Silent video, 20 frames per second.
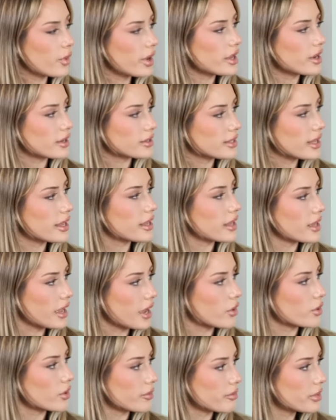way to take
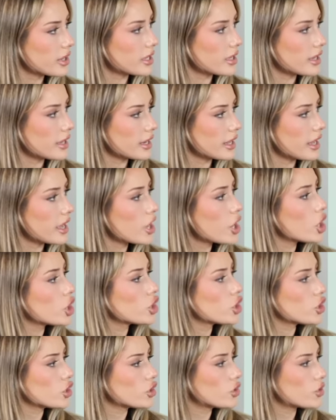accountability.
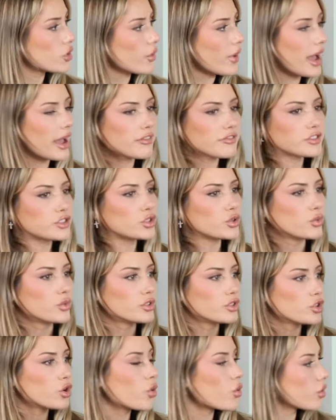You don't have
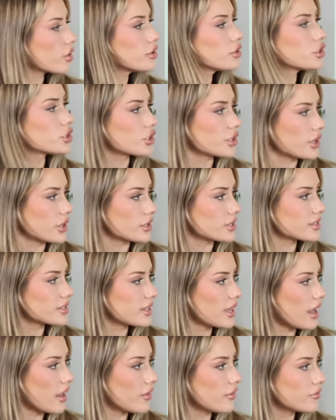to torture
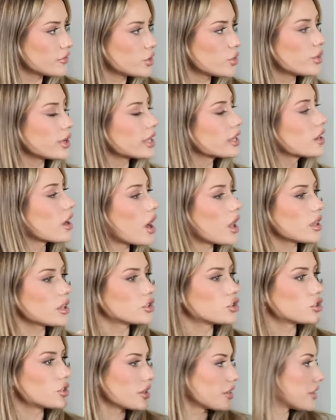yourself to
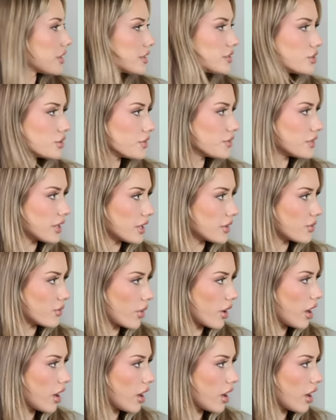acknowledge the things you've done